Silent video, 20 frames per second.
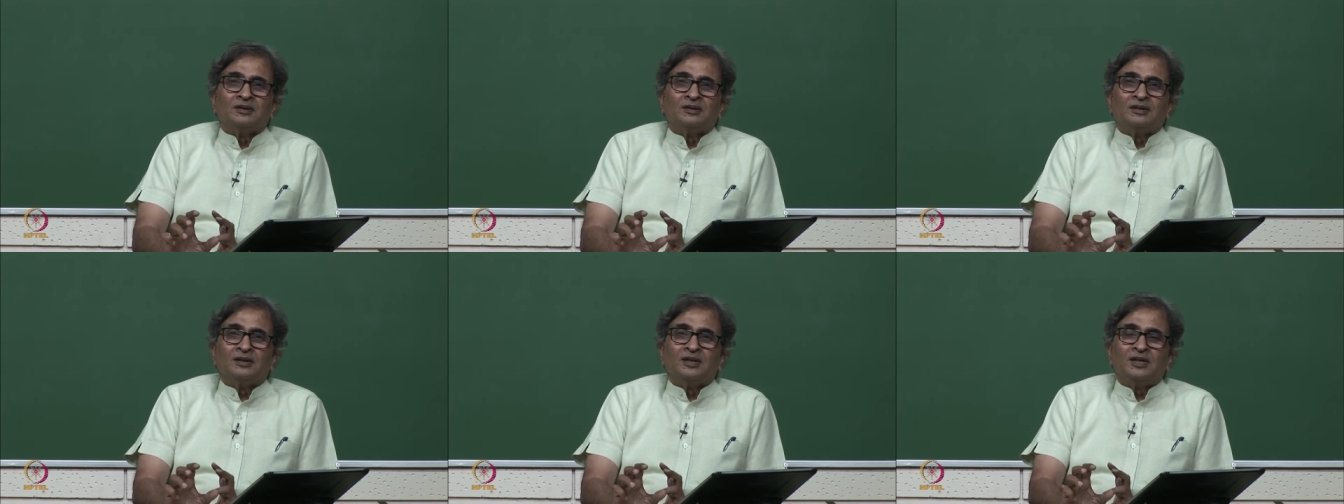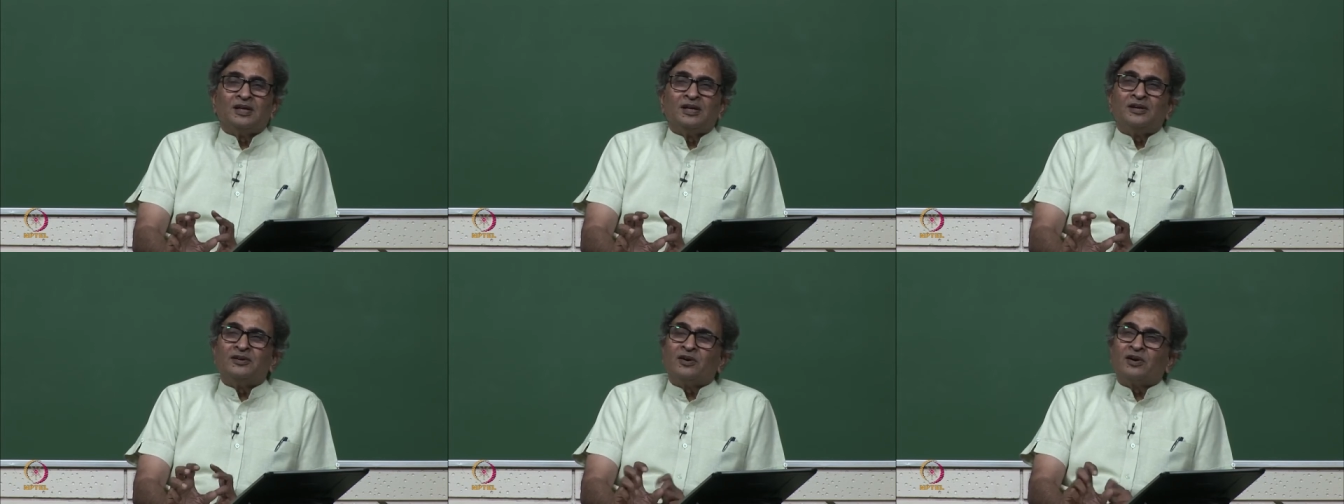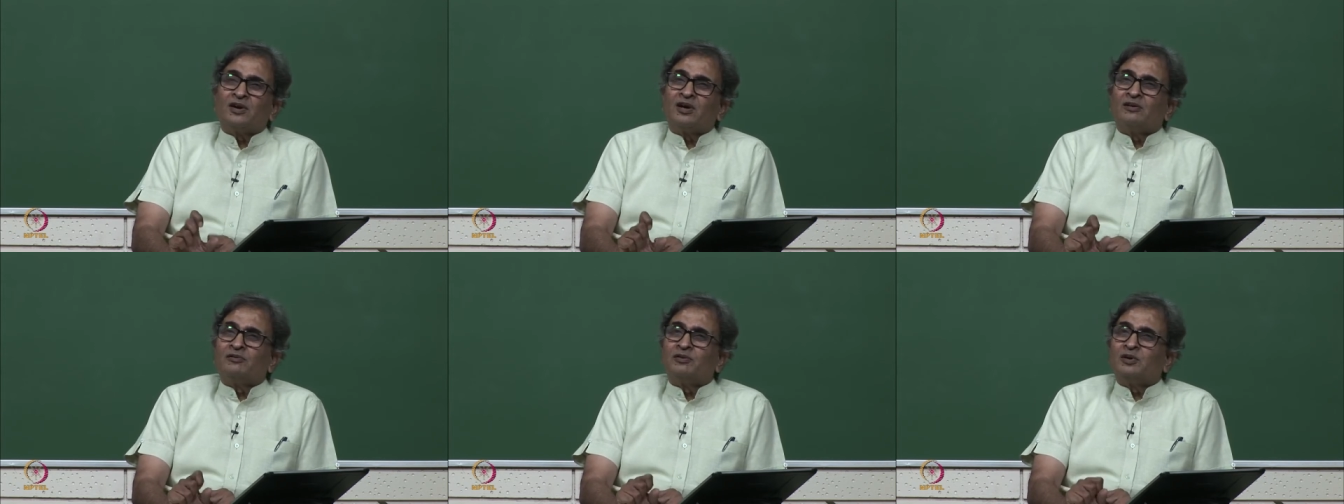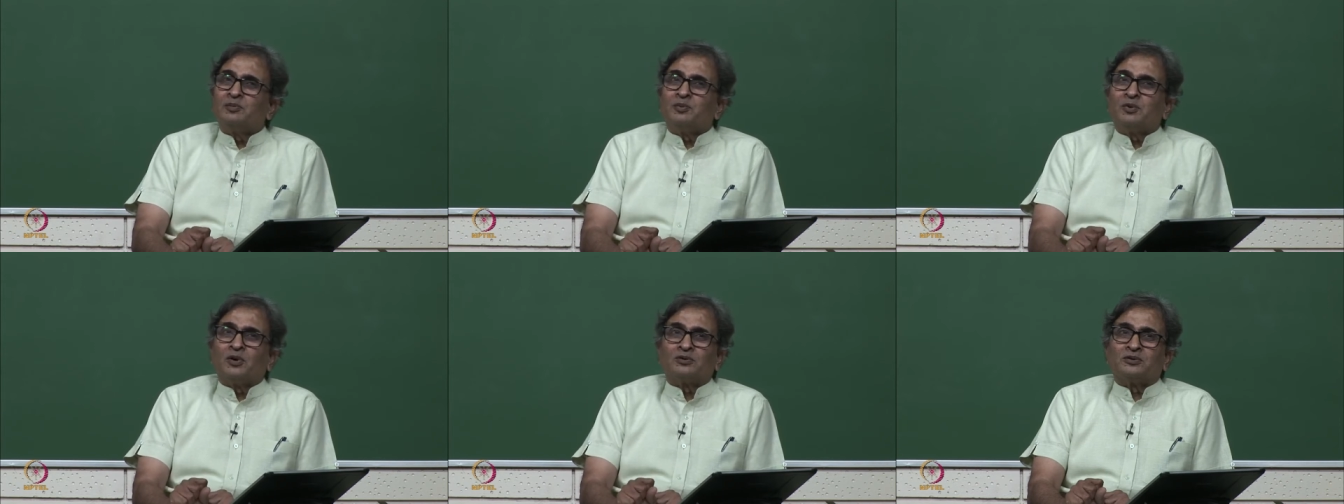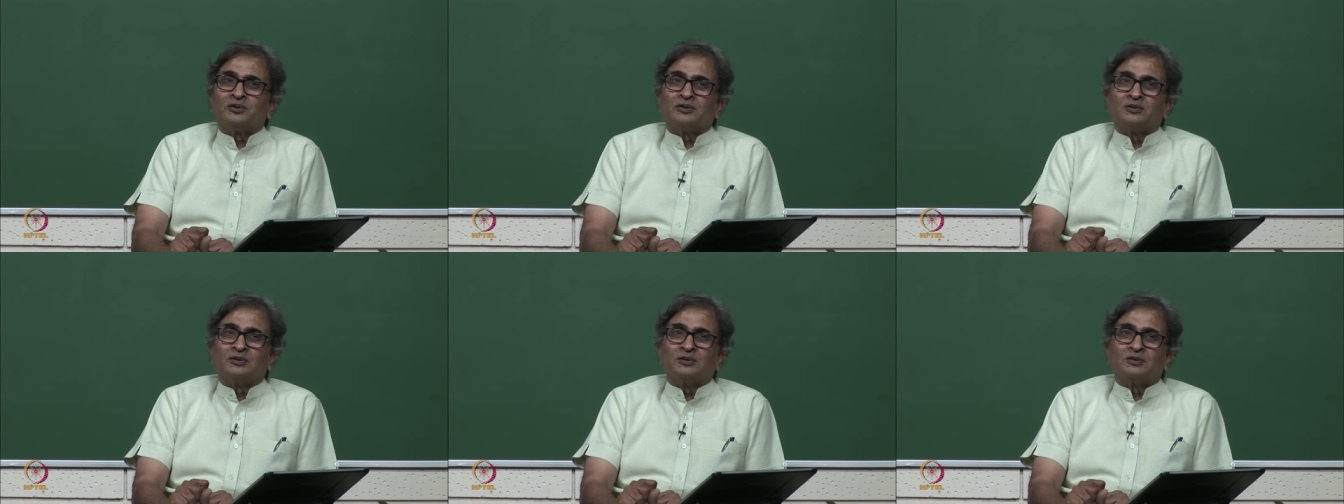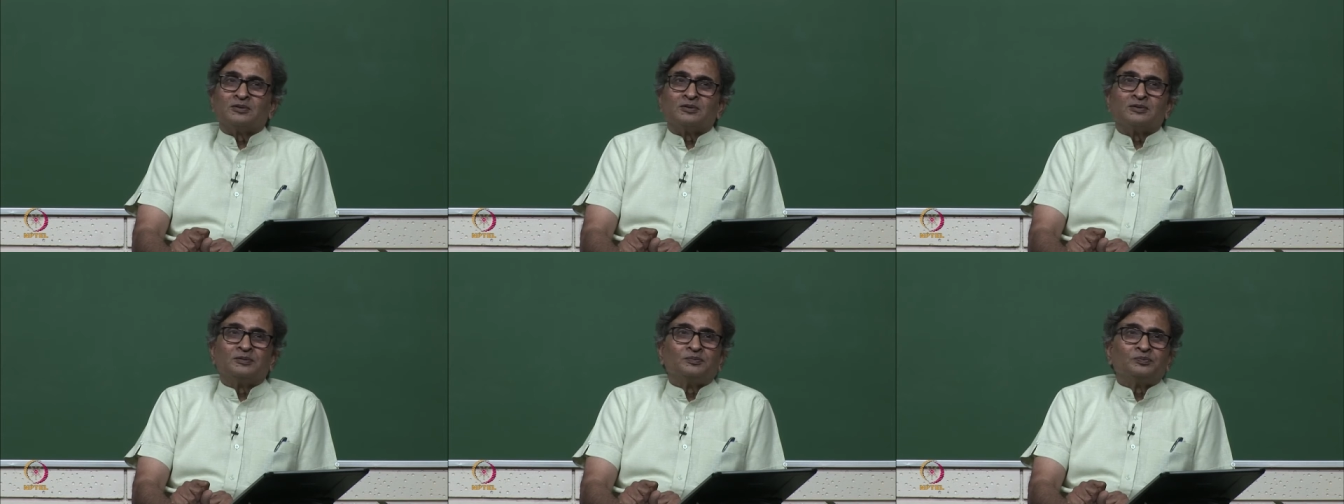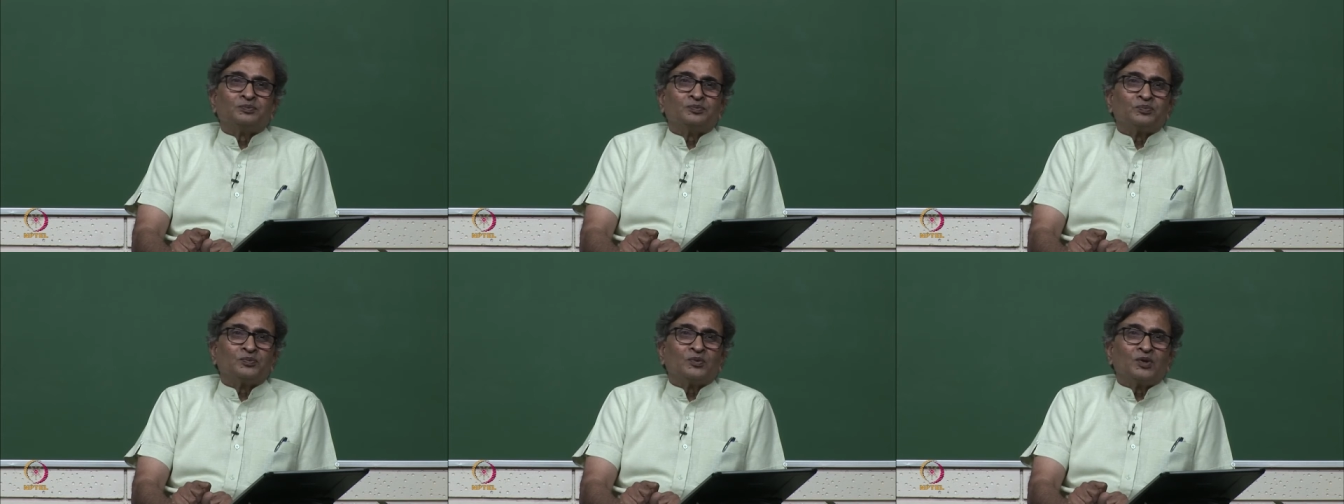the heat recovery processes.
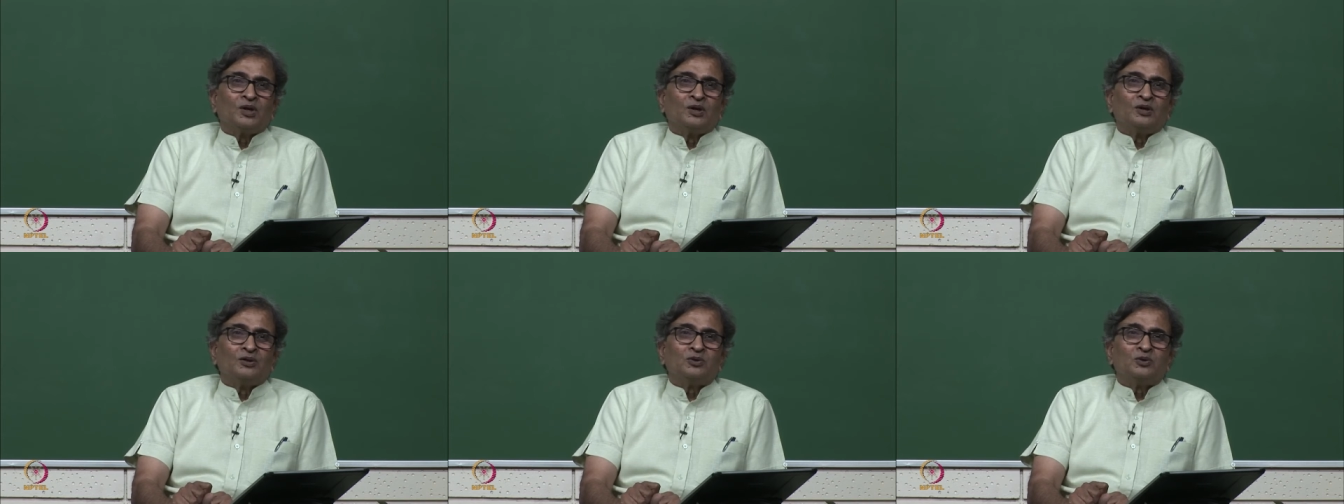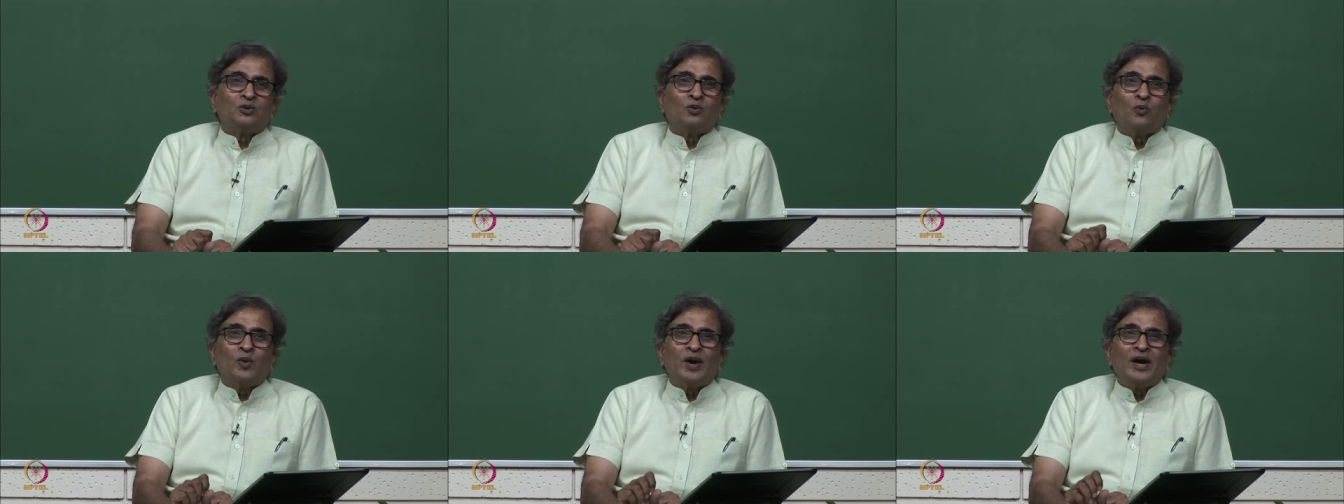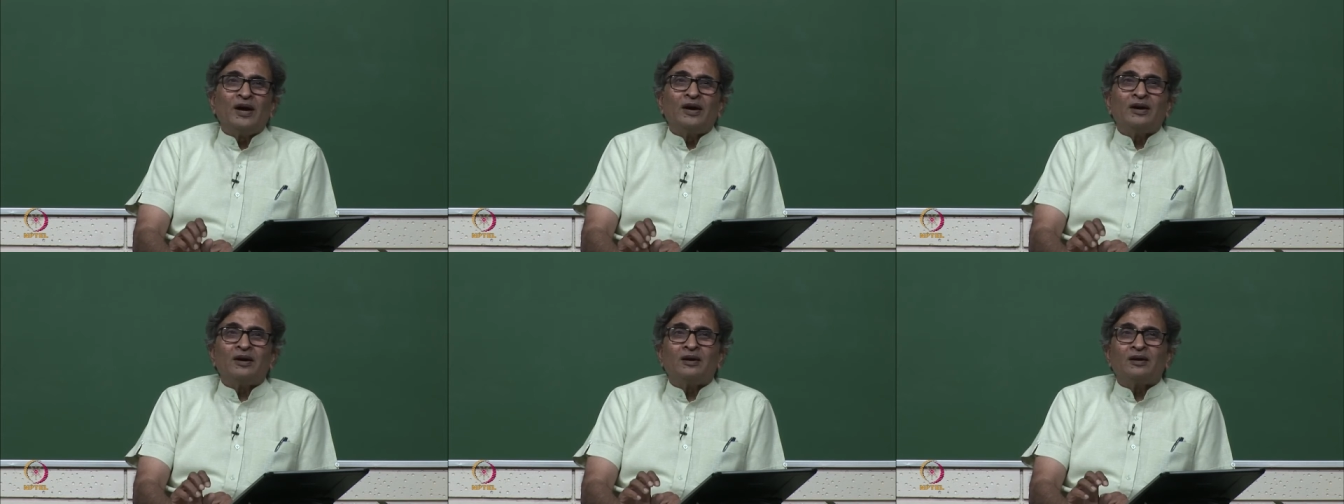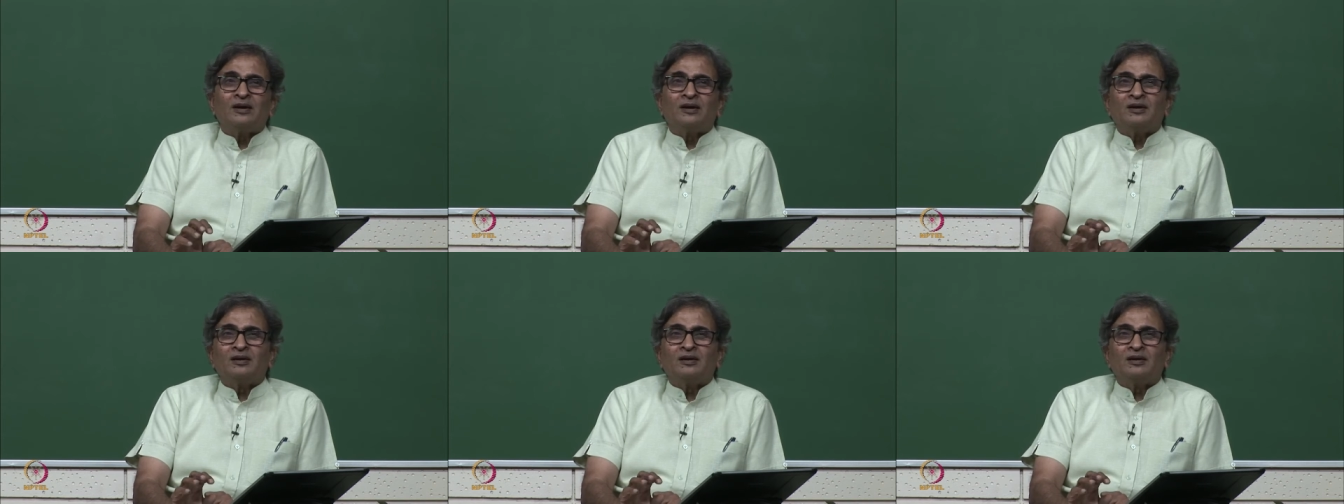So, where